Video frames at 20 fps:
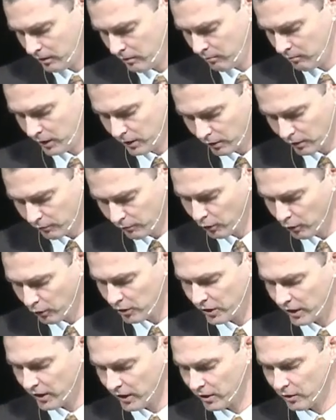being the first
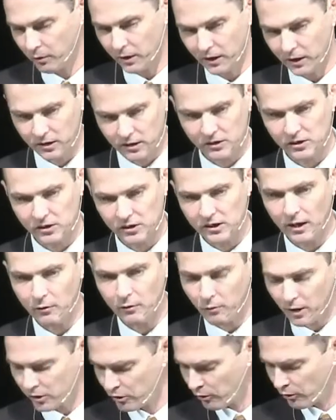day of the week. This is that
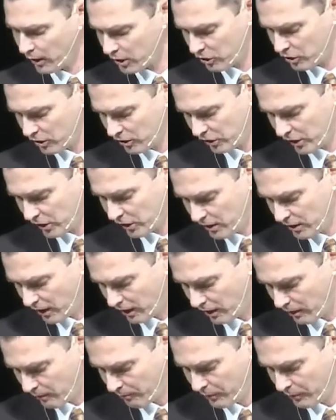resurrection Sunday.